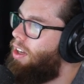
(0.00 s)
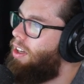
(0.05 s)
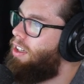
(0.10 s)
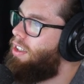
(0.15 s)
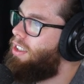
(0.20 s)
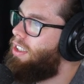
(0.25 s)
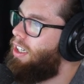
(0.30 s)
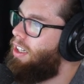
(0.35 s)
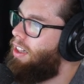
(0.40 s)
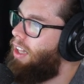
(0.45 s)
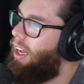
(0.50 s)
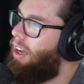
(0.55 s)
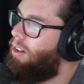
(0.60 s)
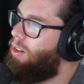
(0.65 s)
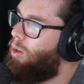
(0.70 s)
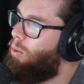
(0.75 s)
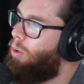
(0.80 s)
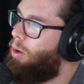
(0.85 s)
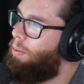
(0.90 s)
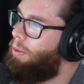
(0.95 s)
she allowed
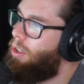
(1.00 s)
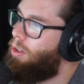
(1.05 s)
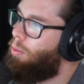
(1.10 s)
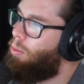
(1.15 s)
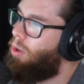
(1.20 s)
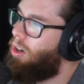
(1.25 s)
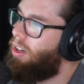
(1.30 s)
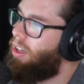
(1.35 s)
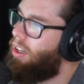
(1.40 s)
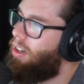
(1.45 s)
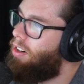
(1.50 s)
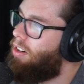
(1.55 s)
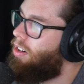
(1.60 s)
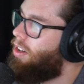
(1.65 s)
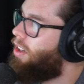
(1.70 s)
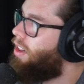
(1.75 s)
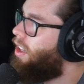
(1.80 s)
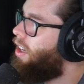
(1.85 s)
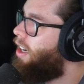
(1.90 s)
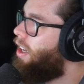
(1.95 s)
the woman to work in her
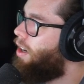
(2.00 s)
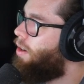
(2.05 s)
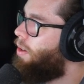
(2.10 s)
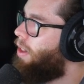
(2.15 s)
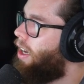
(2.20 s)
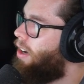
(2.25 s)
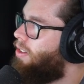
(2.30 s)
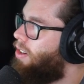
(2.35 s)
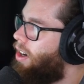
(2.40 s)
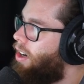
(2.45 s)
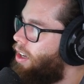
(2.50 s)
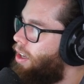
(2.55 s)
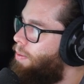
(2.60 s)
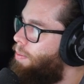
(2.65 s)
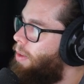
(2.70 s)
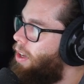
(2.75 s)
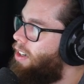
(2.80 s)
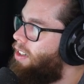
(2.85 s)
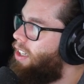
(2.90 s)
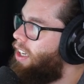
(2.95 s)
clinic without
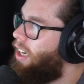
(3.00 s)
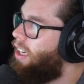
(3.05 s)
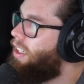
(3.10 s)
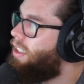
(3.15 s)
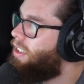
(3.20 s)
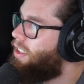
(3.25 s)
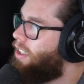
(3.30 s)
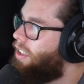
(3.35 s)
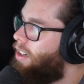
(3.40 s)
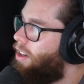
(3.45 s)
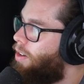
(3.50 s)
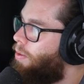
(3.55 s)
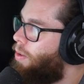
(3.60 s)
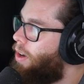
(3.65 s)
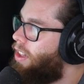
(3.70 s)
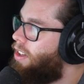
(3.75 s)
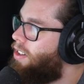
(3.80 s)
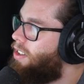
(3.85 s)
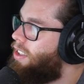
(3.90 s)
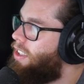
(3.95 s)
documentation
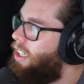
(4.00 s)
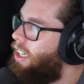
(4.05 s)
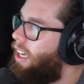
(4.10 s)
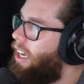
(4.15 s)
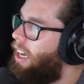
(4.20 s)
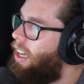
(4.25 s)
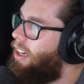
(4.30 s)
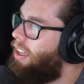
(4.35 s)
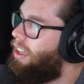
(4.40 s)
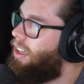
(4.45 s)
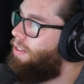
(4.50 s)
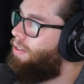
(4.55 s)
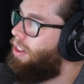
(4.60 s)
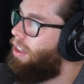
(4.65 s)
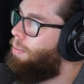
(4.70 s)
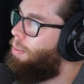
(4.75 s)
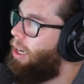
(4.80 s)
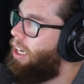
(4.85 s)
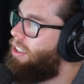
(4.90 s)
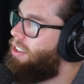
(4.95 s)
whether she had given the
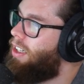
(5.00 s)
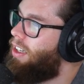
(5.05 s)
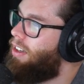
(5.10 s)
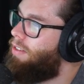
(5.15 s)
patient